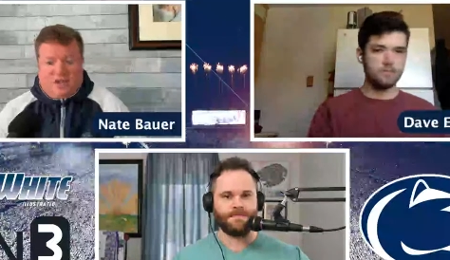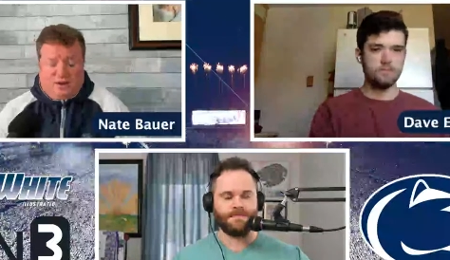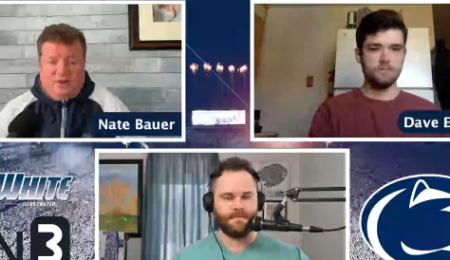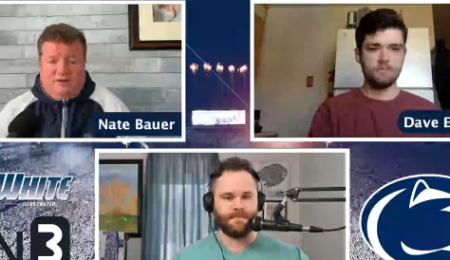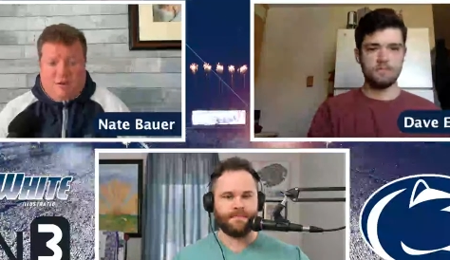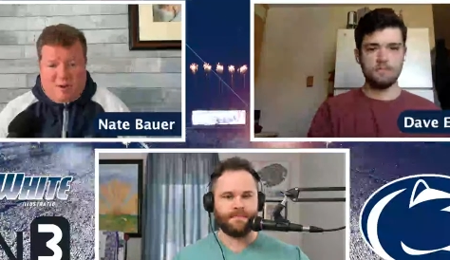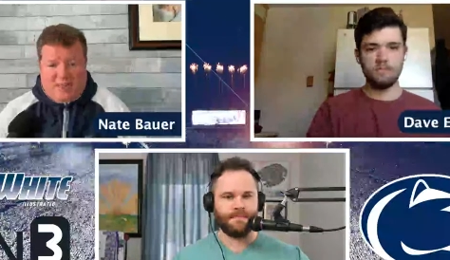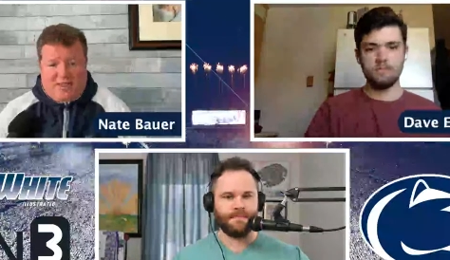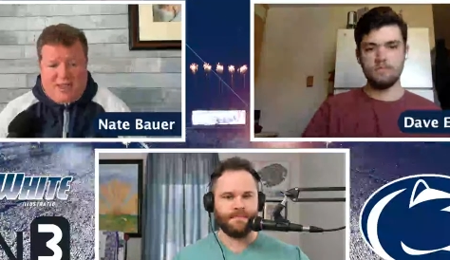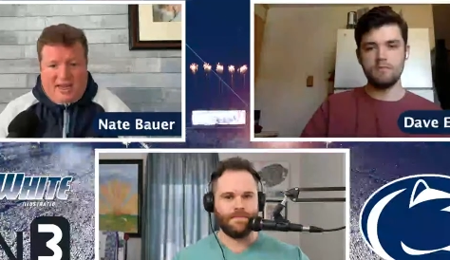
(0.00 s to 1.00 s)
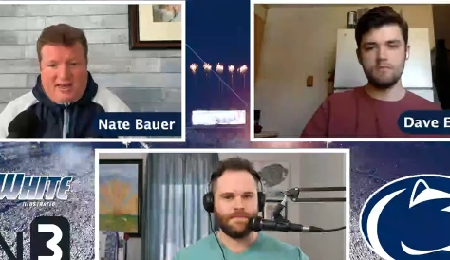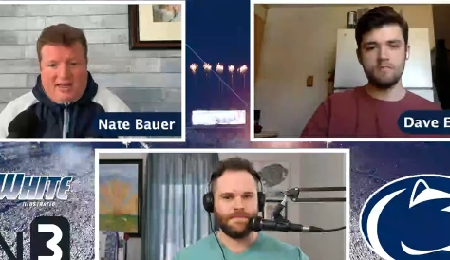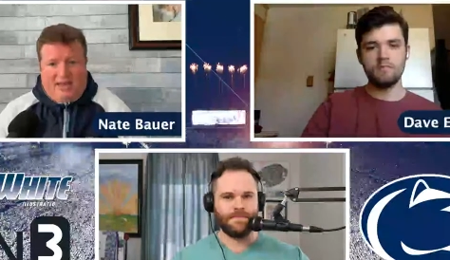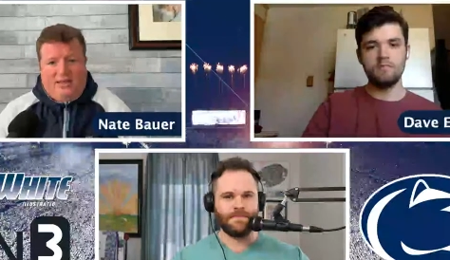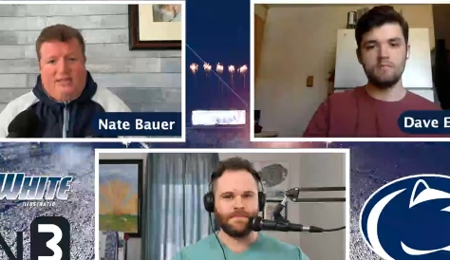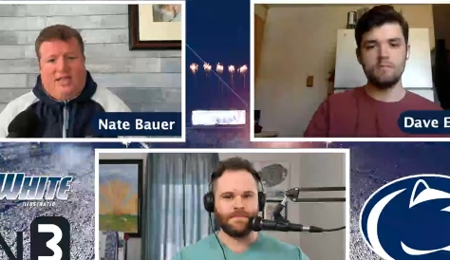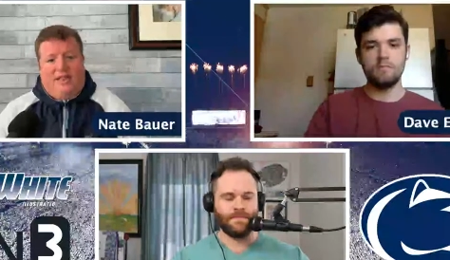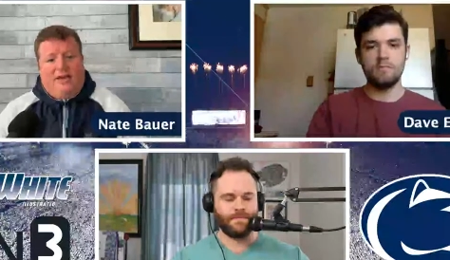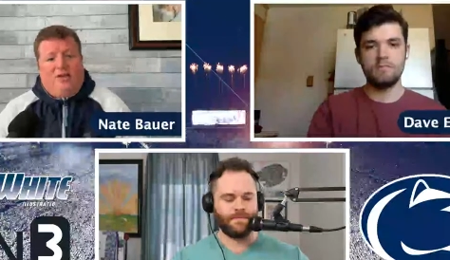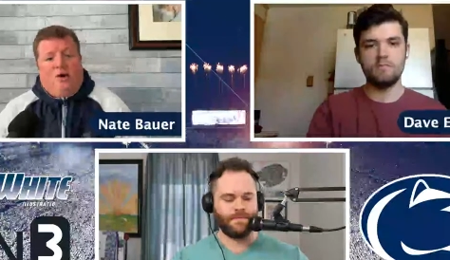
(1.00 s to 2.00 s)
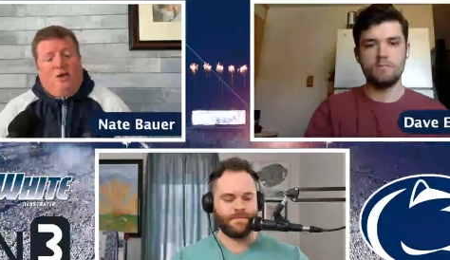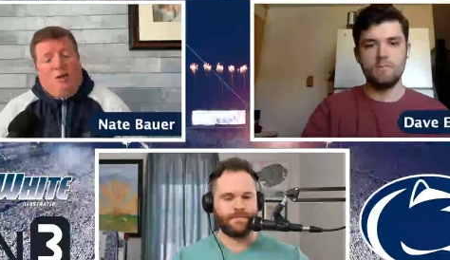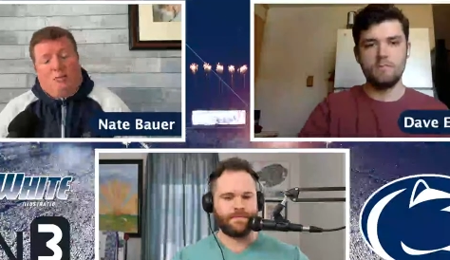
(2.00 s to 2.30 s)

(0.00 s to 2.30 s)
Speaker 1: certainly for Penn State, it is. I think on